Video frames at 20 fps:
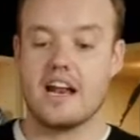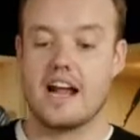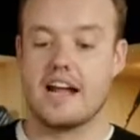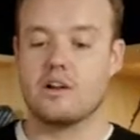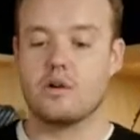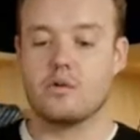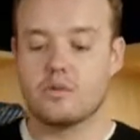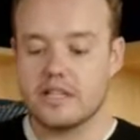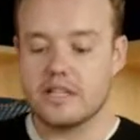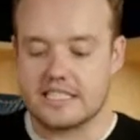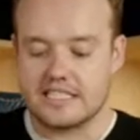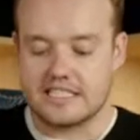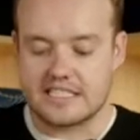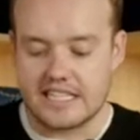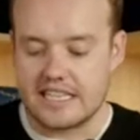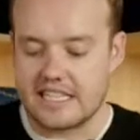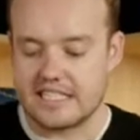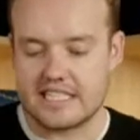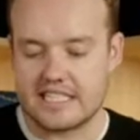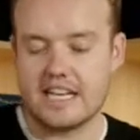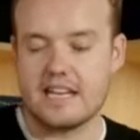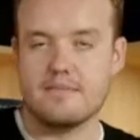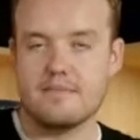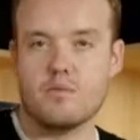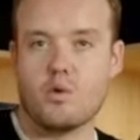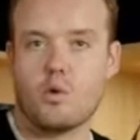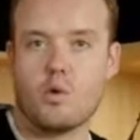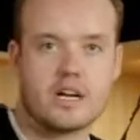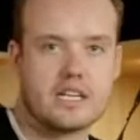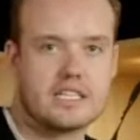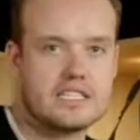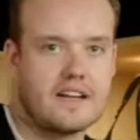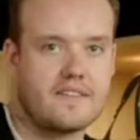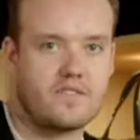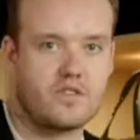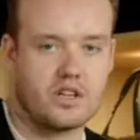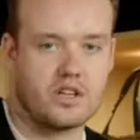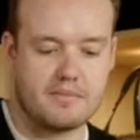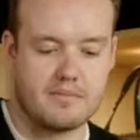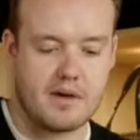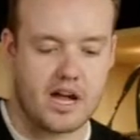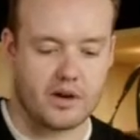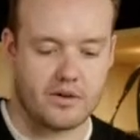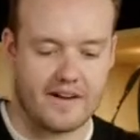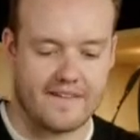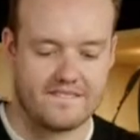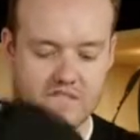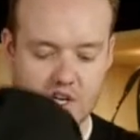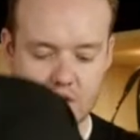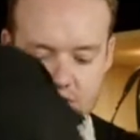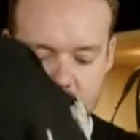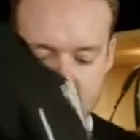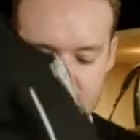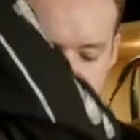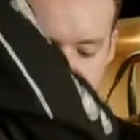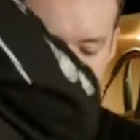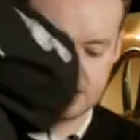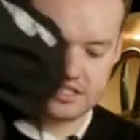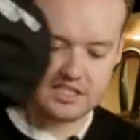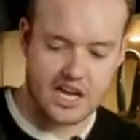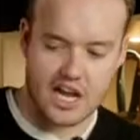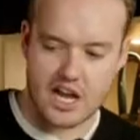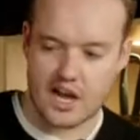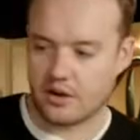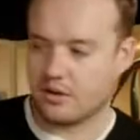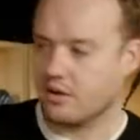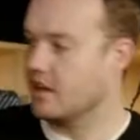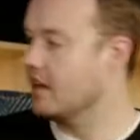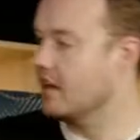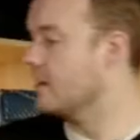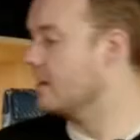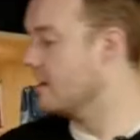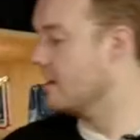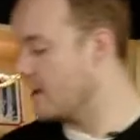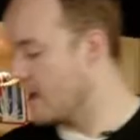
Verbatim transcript: And I don't really see these anymore except for in the monogram version, so